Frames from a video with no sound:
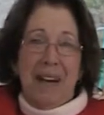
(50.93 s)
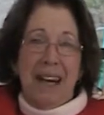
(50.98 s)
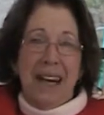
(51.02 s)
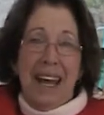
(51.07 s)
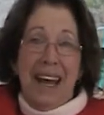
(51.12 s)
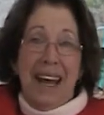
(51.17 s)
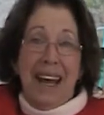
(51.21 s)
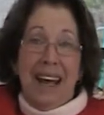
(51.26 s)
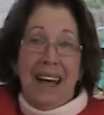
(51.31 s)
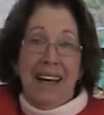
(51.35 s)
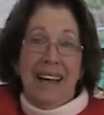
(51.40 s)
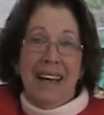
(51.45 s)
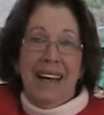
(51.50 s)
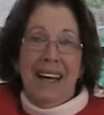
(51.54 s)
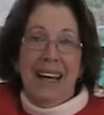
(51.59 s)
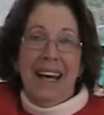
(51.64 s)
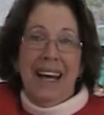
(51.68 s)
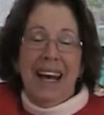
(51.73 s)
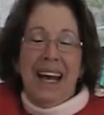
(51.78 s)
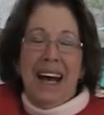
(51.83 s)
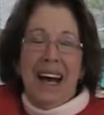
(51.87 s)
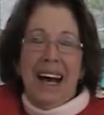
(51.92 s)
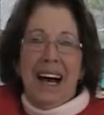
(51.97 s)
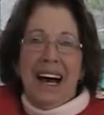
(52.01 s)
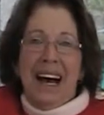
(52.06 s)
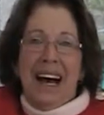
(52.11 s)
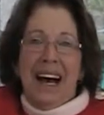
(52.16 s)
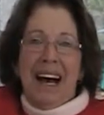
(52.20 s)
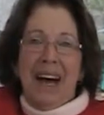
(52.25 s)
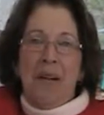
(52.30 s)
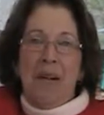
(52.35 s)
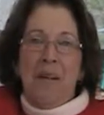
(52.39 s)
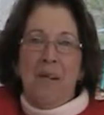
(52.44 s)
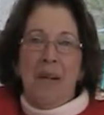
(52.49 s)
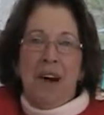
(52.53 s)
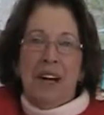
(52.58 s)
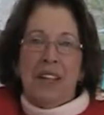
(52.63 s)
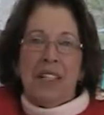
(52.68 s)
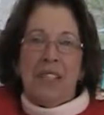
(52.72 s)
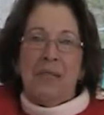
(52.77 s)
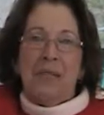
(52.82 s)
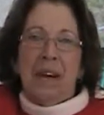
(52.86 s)
head. I
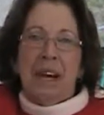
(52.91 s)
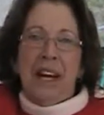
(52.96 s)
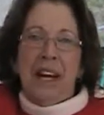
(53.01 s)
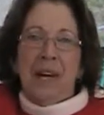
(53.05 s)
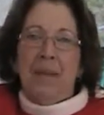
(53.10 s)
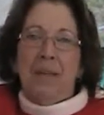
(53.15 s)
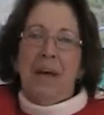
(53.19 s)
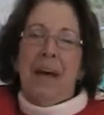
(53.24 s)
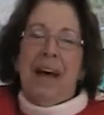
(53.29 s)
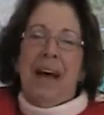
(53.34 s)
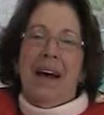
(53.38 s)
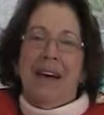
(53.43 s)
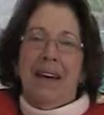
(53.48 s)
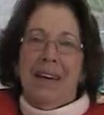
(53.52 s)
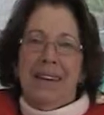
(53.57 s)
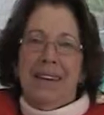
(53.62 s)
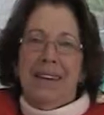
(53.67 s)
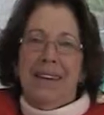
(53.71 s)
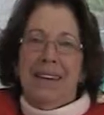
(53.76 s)
want to write about